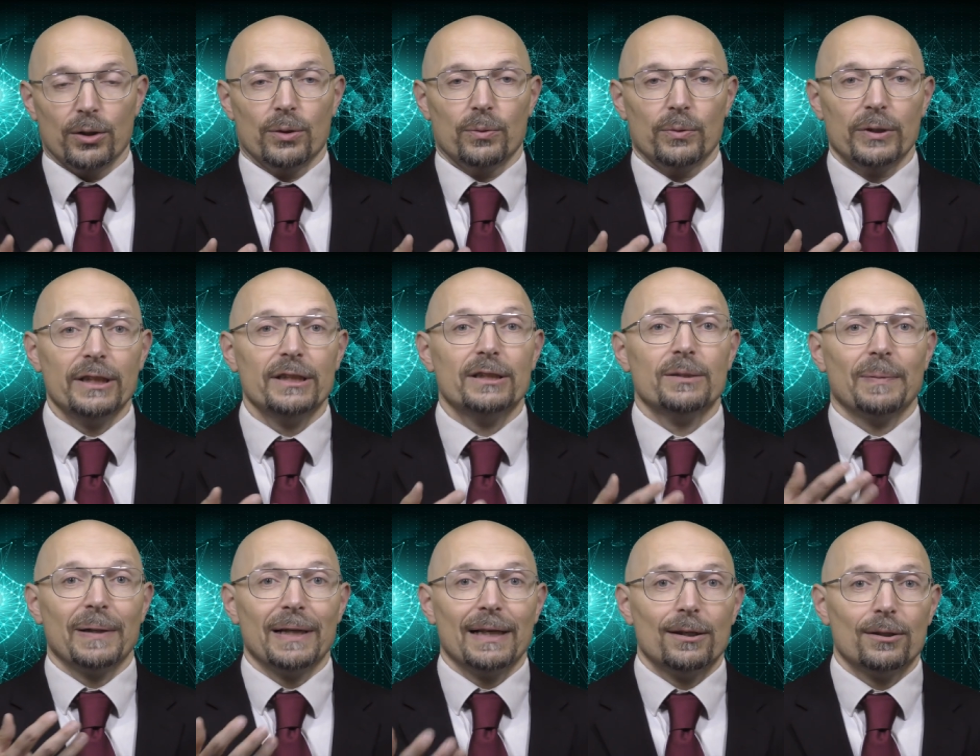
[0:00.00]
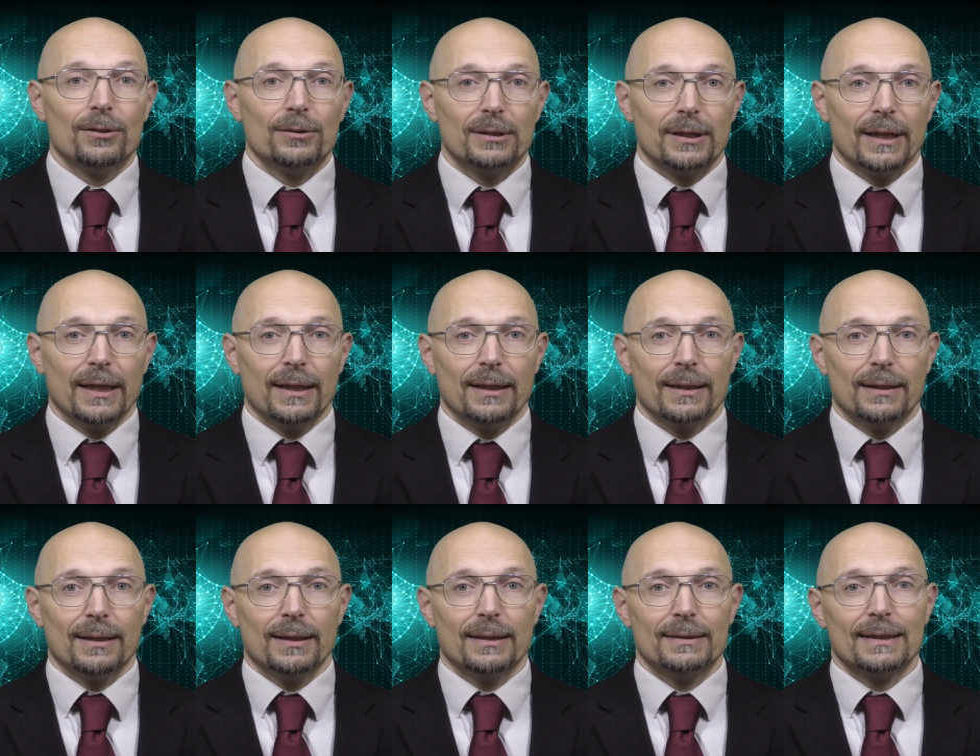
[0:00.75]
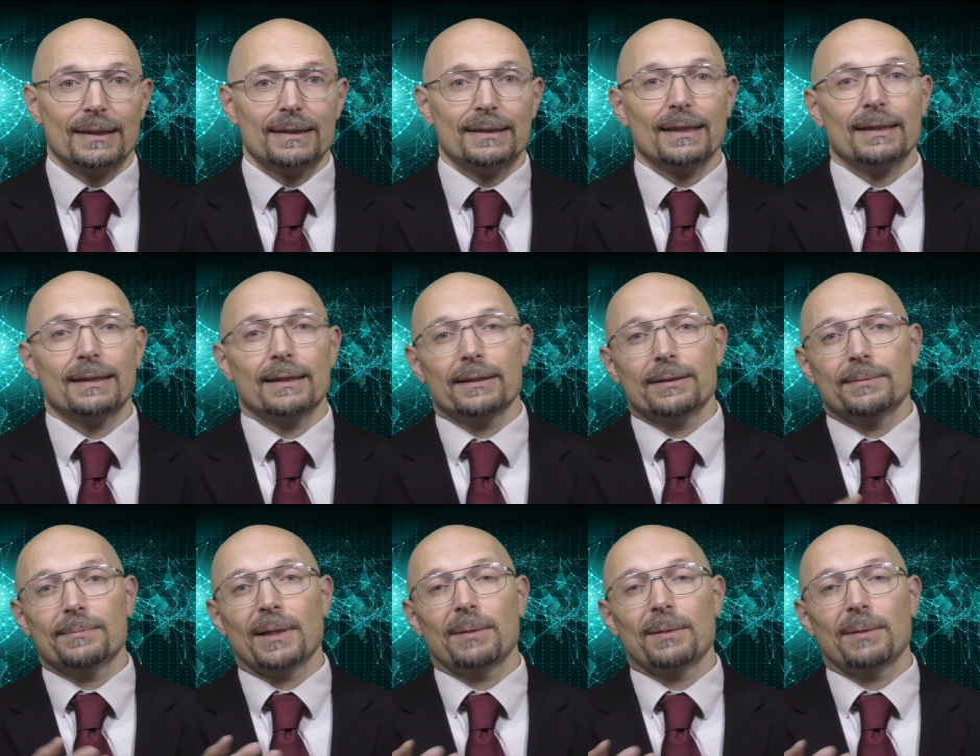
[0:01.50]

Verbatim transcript: We need the payload, and as I said, I,